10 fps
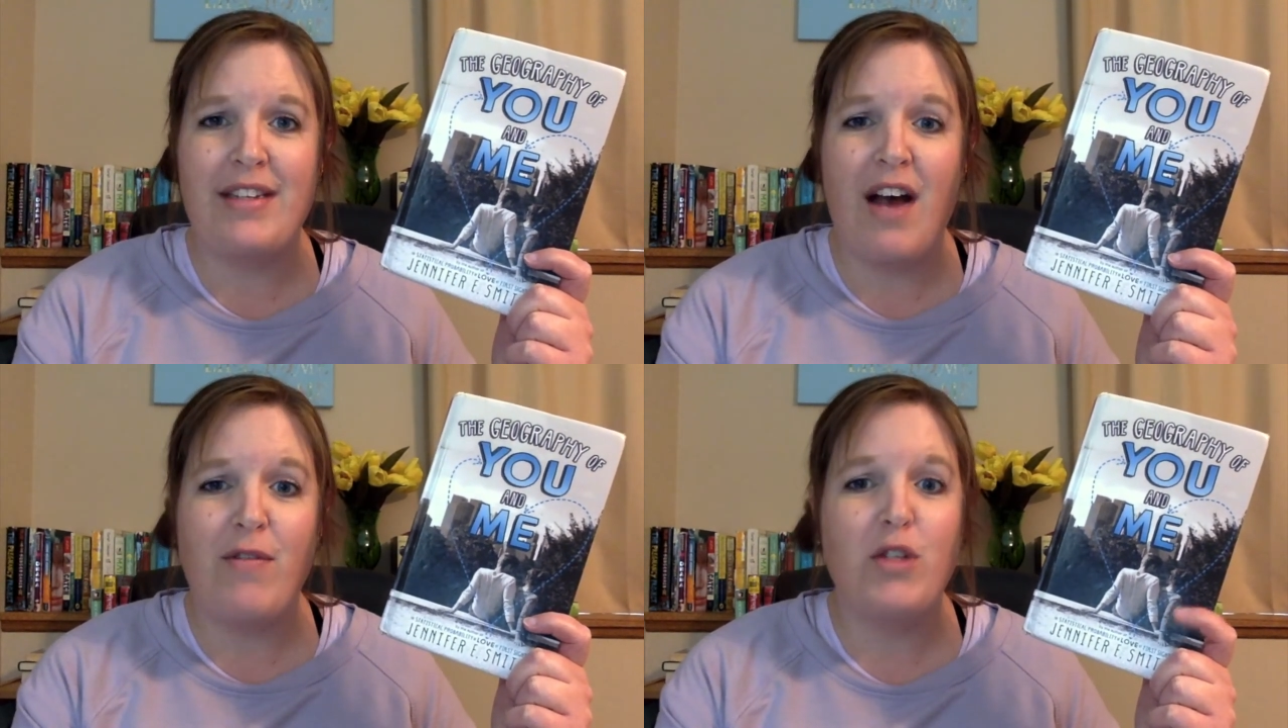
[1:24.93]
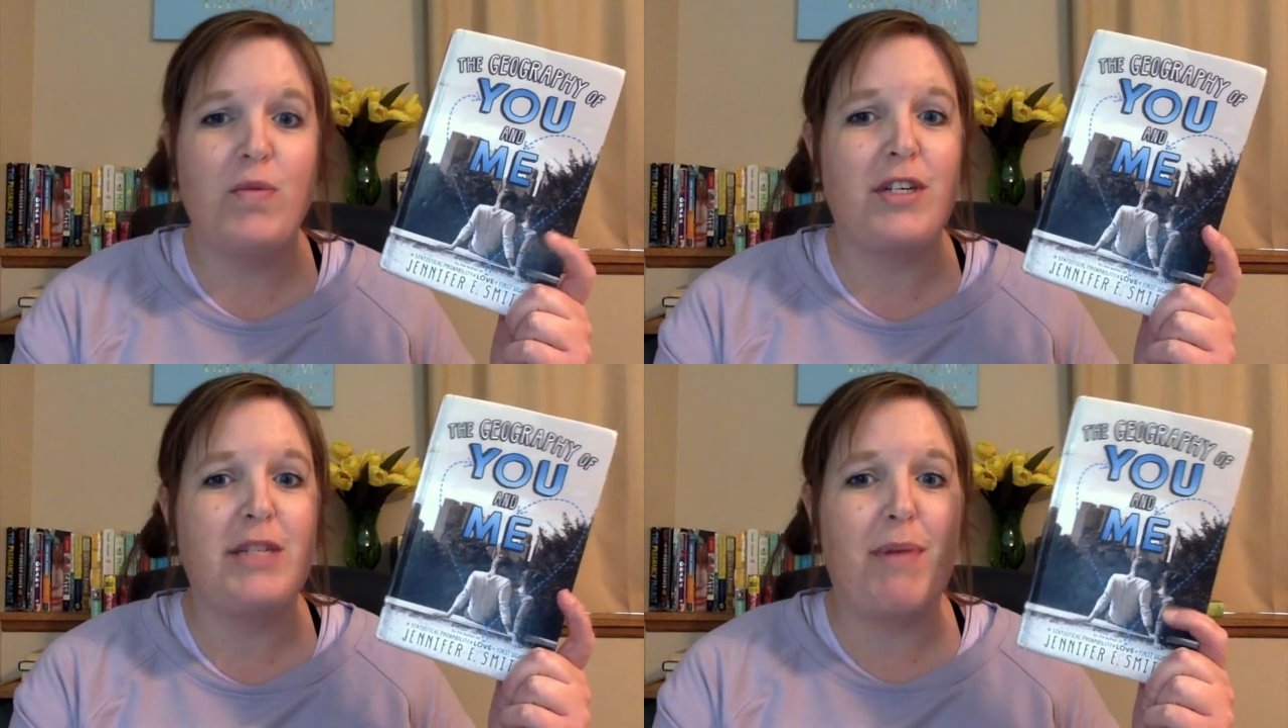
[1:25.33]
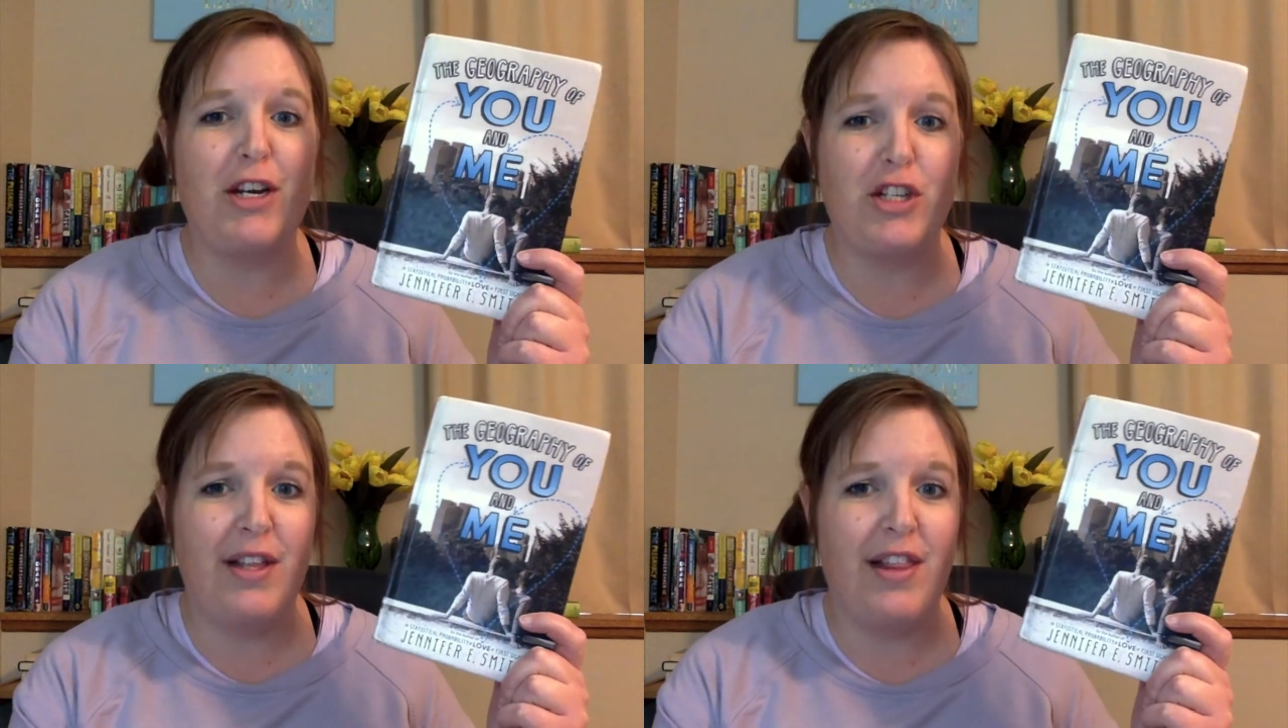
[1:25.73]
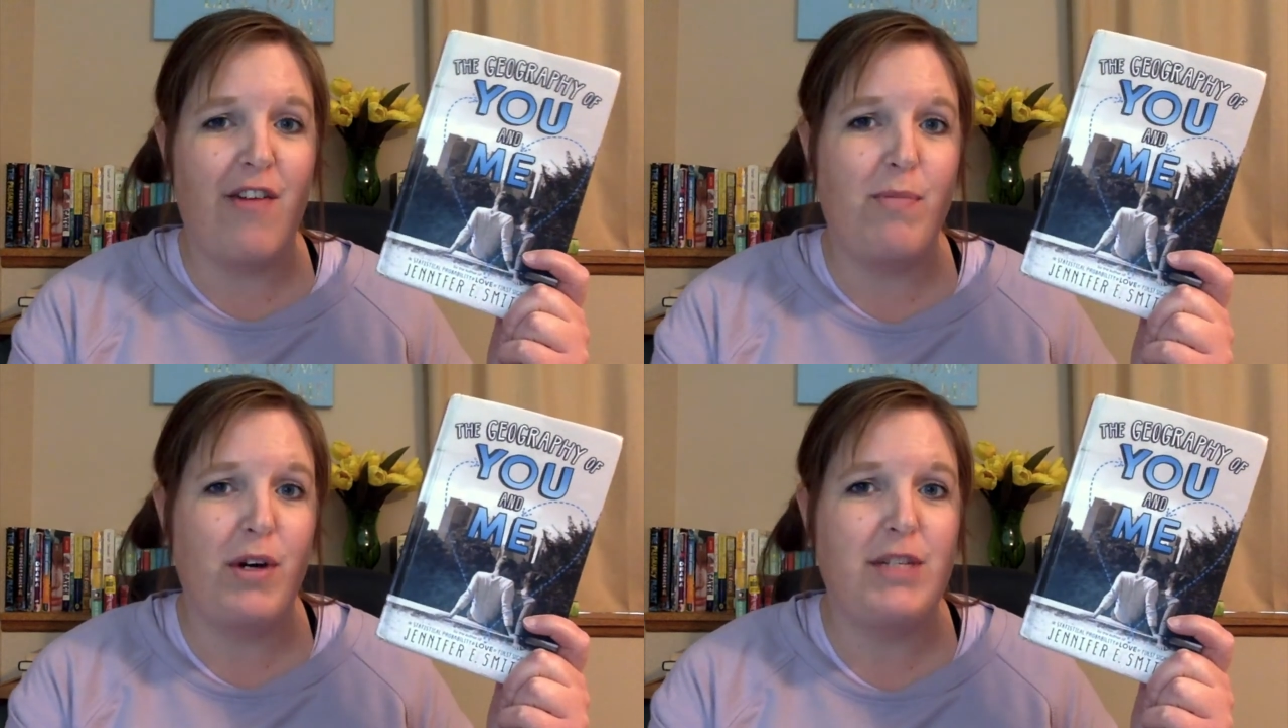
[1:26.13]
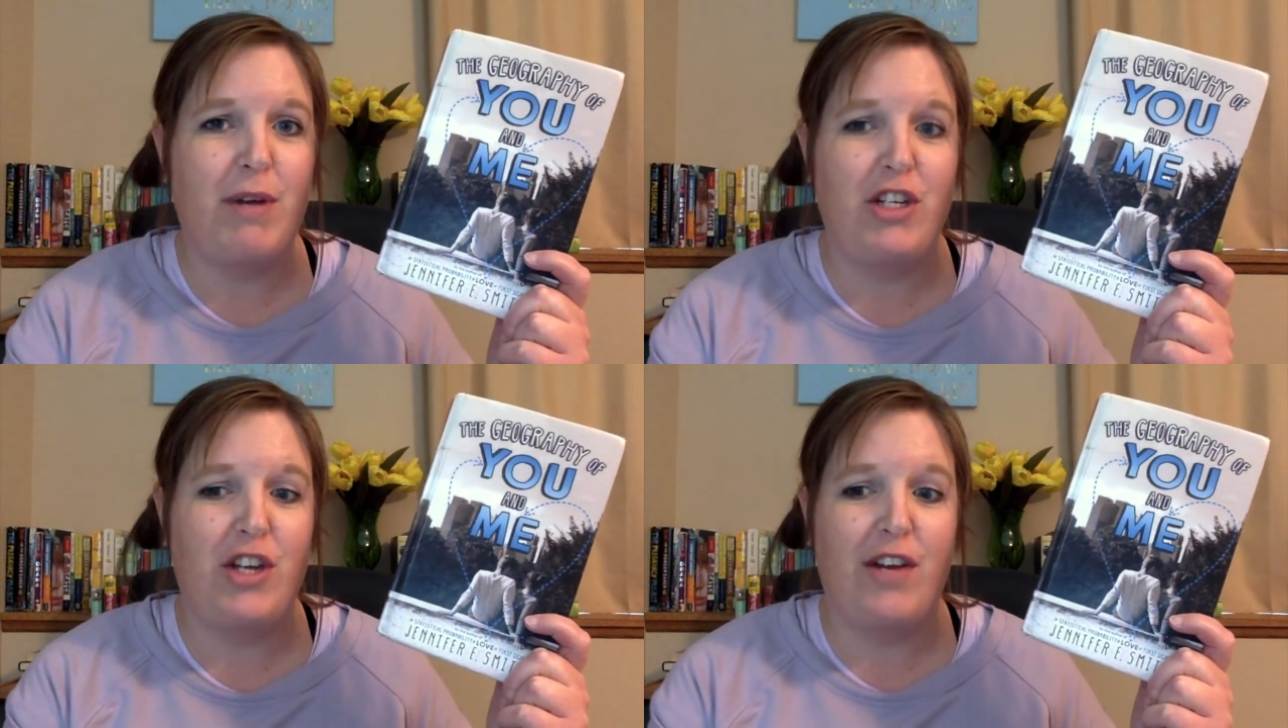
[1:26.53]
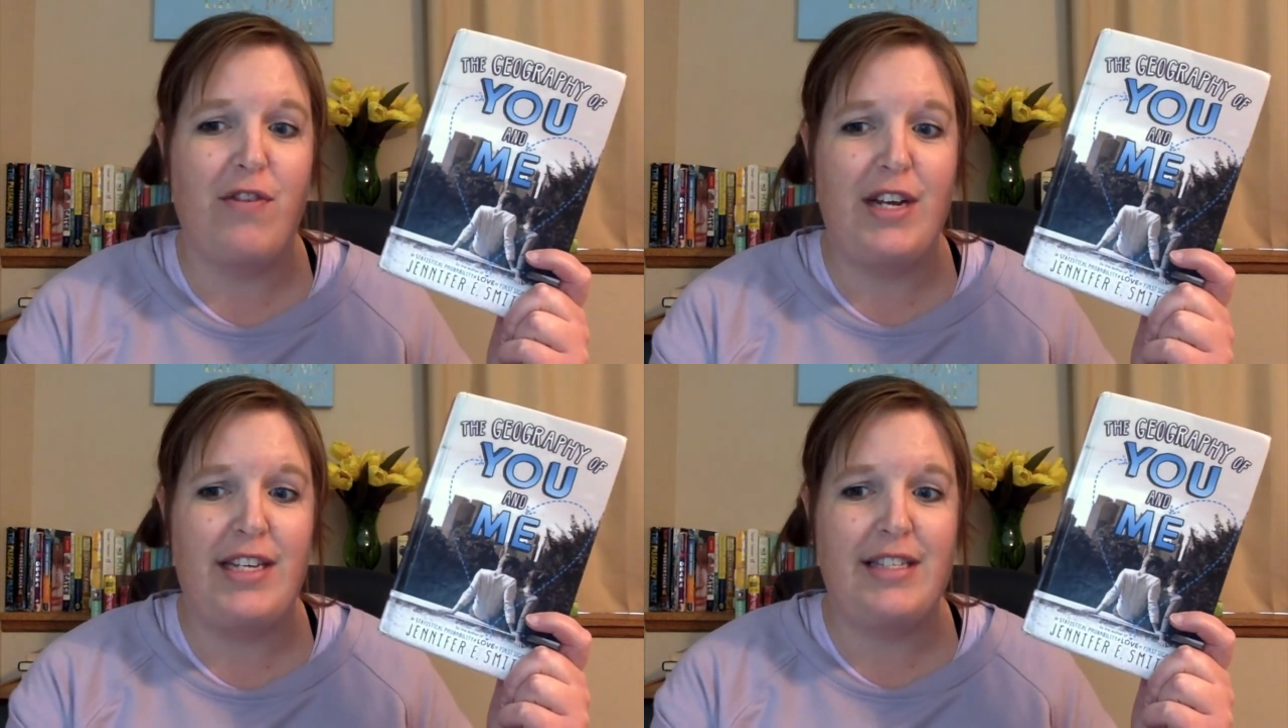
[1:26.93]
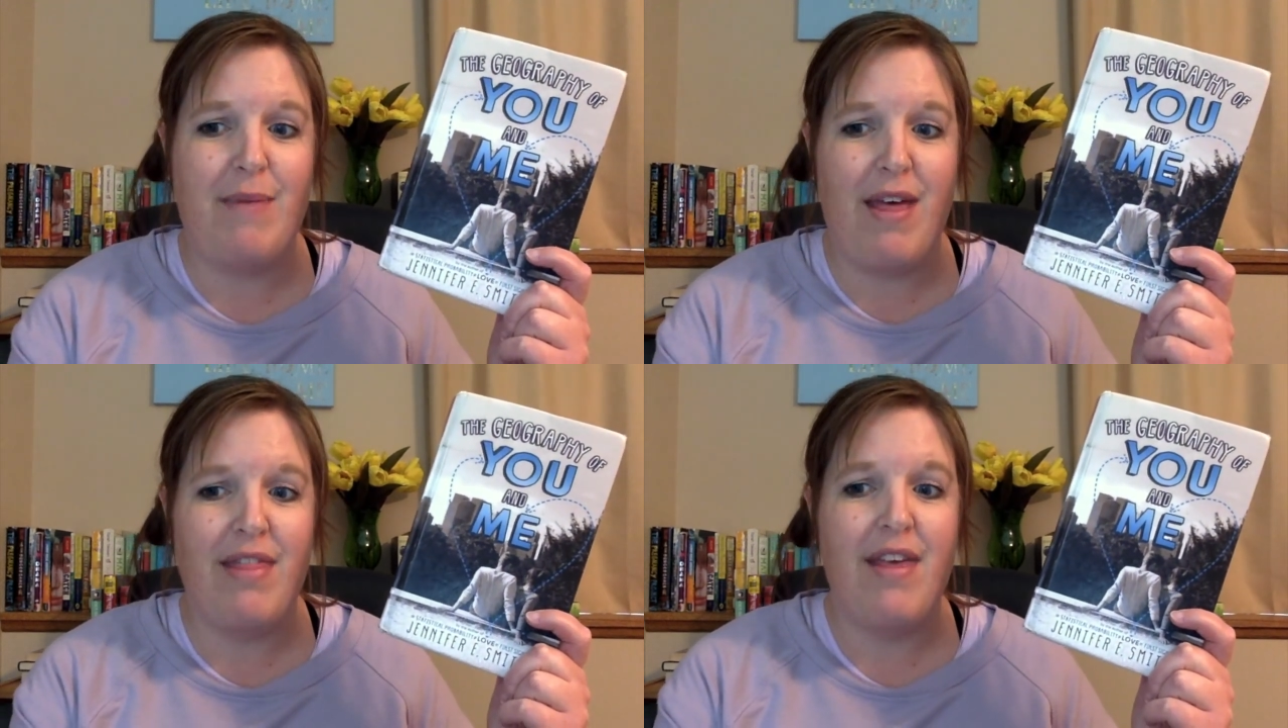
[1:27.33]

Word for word: novels will especially love books by Jennifer E. Smith.